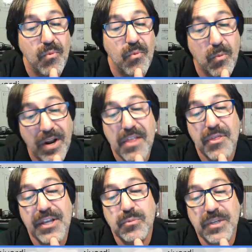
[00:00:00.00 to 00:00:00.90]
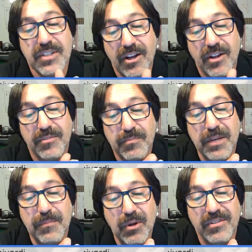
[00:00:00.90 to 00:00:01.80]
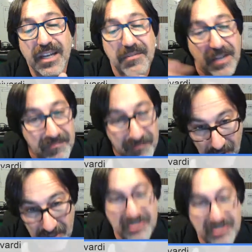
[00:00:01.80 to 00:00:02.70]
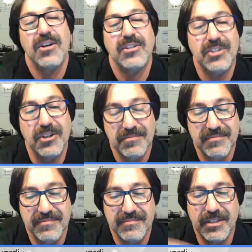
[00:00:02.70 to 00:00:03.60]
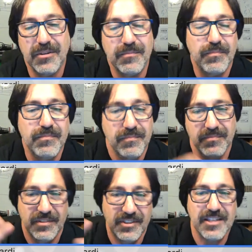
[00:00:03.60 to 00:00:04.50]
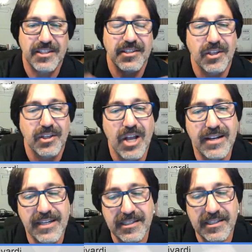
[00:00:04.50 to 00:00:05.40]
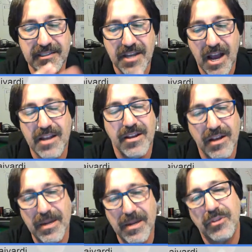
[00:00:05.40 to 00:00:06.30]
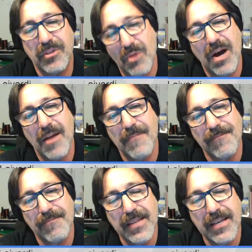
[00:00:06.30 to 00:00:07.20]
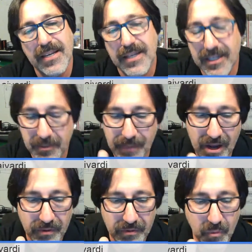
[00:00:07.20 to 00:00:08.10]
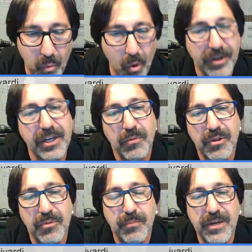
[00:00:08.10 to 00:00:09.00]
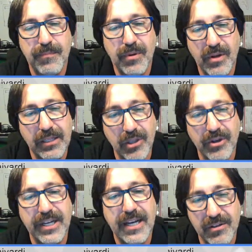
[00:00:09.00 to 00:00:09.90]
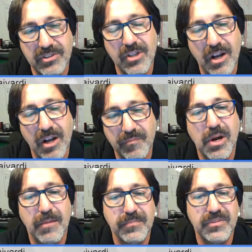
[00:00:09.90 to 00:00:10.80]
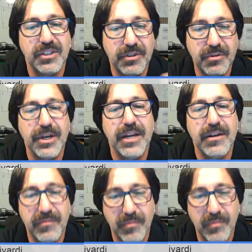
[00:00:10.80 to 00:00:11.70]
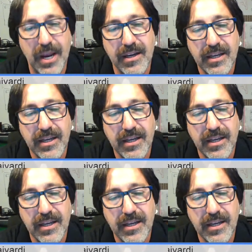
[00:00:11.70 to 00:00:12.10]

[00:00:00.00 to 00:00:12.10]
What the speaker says: Well, one of the things we tell people, and First also, says this a lot, it's not about the robot. It's about working with people and learning how to solve problems in a creative way.